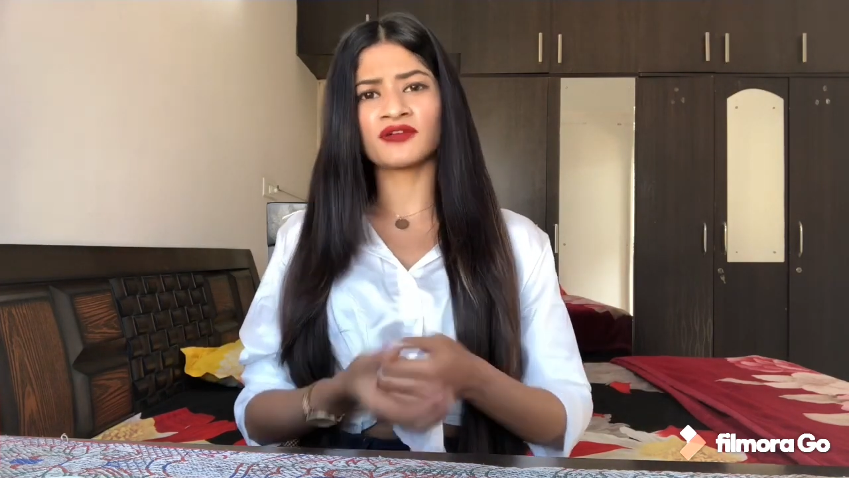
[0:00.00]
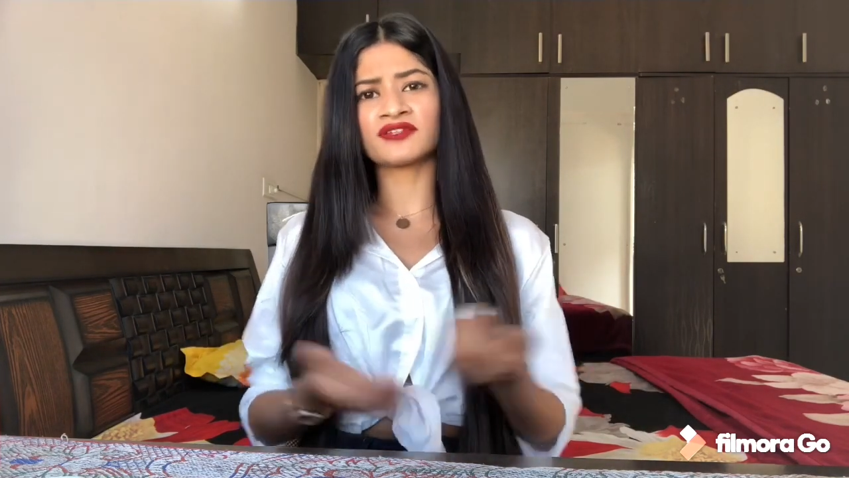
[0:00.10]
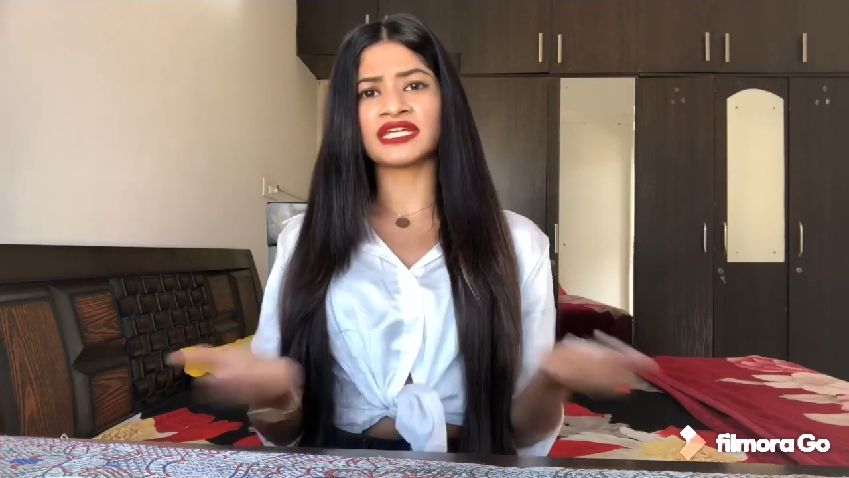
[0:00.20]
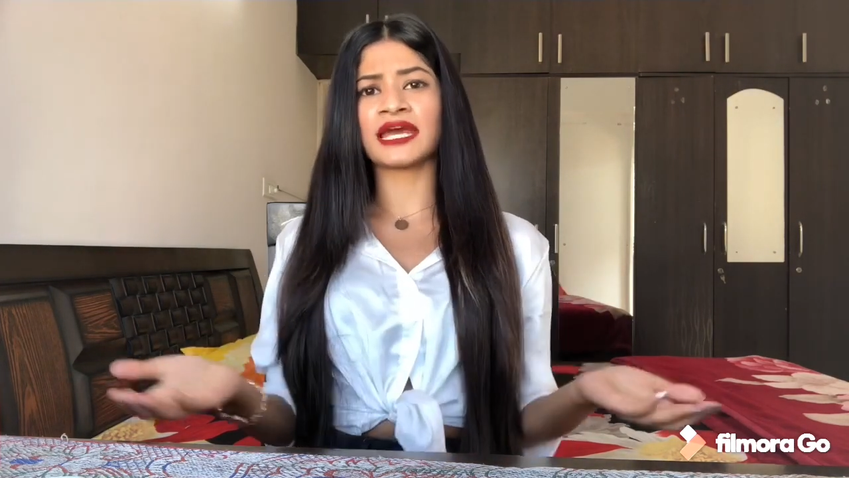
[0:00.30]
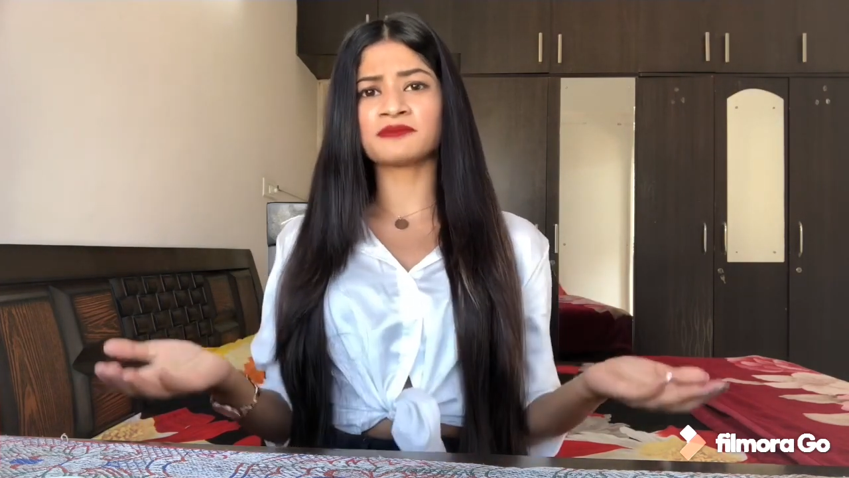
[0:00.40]
of
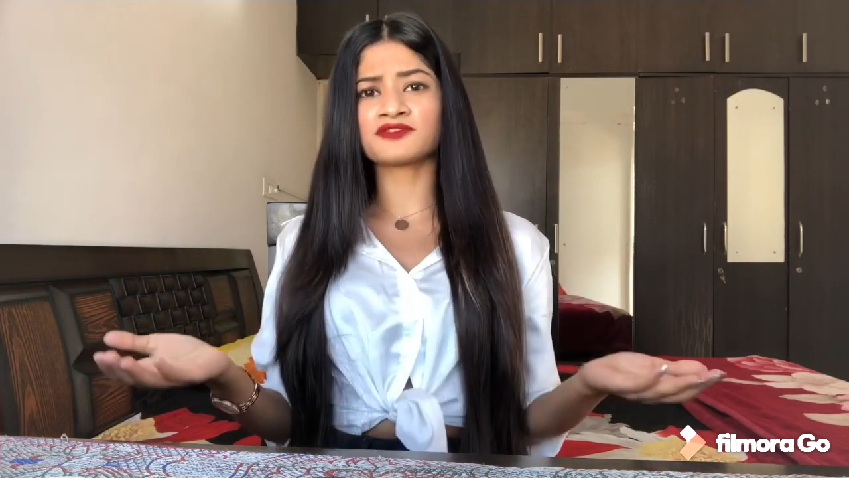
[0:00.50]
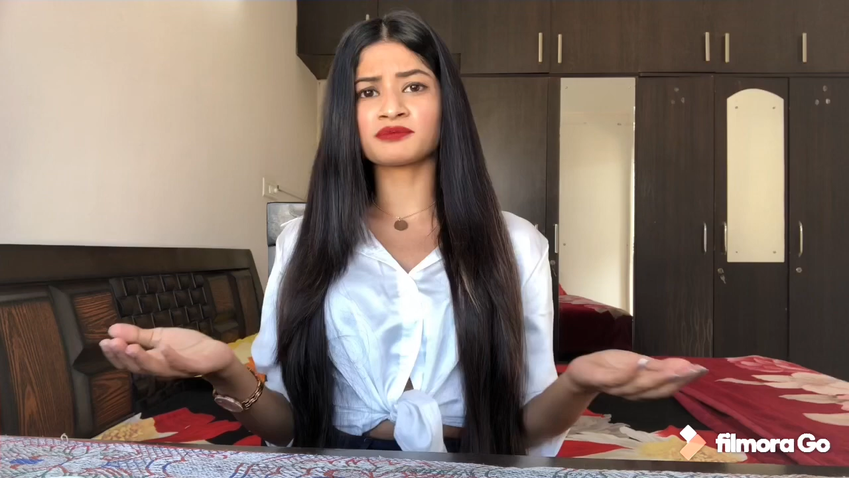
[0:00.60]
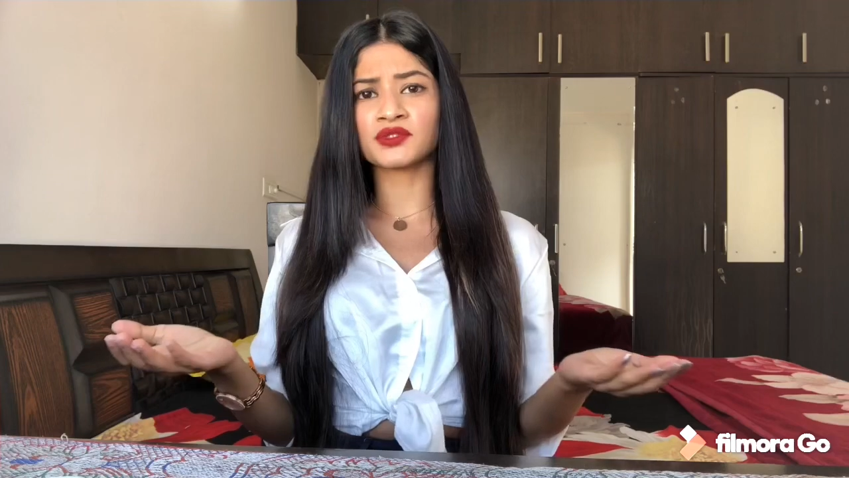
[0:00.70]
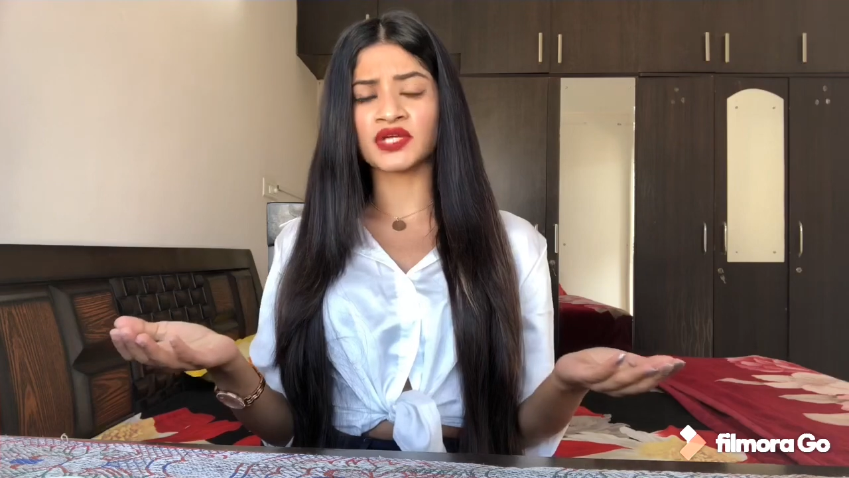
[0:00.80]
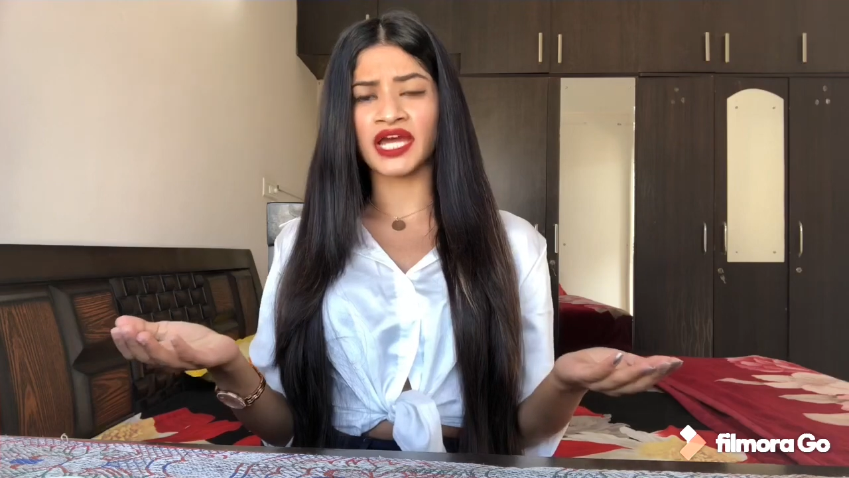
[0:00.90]
DMs
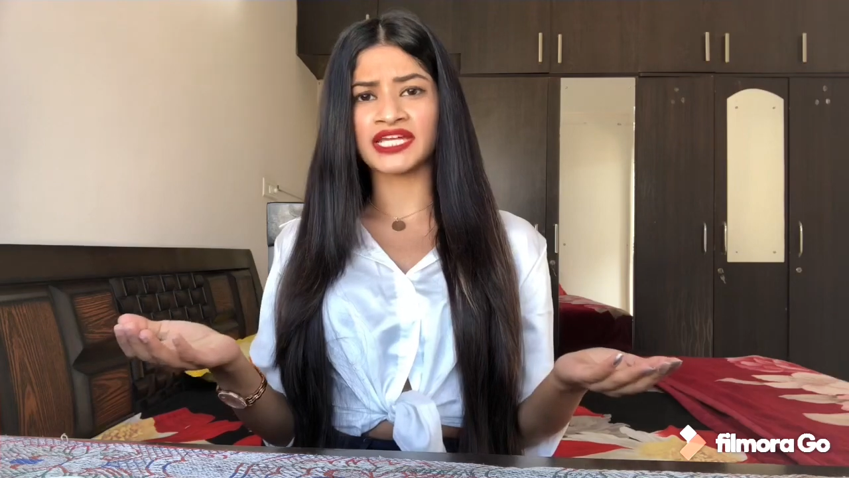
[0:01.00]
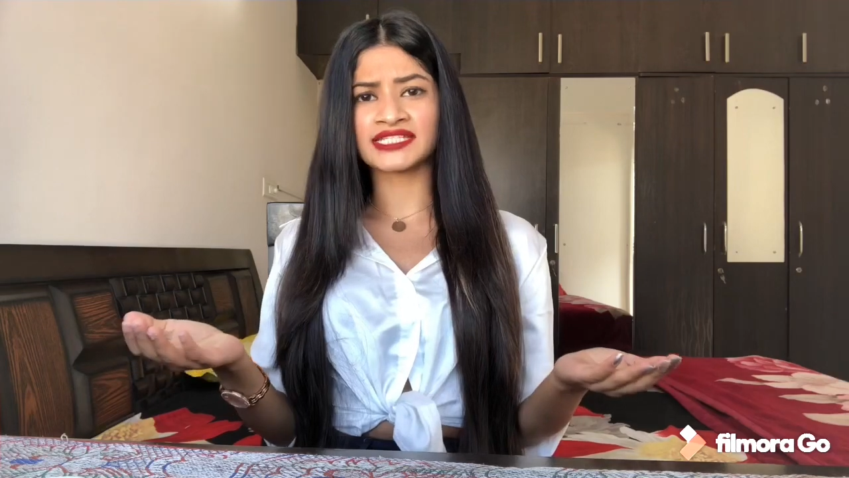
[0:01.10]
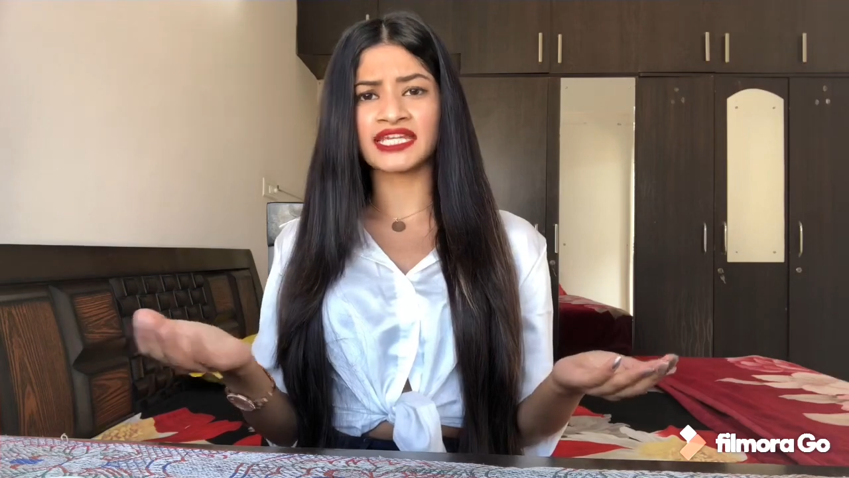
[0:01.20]
from you guys,